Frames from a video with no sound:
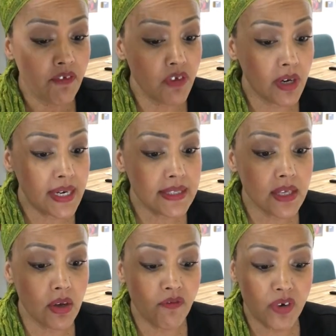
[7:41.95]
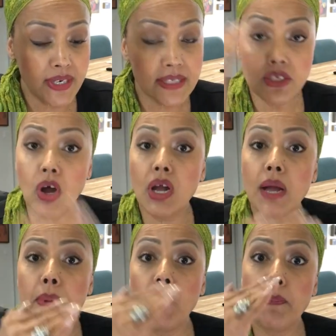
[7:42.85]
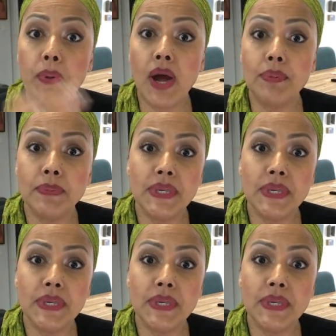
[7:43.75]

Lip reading: If we're gonna talk about a problem,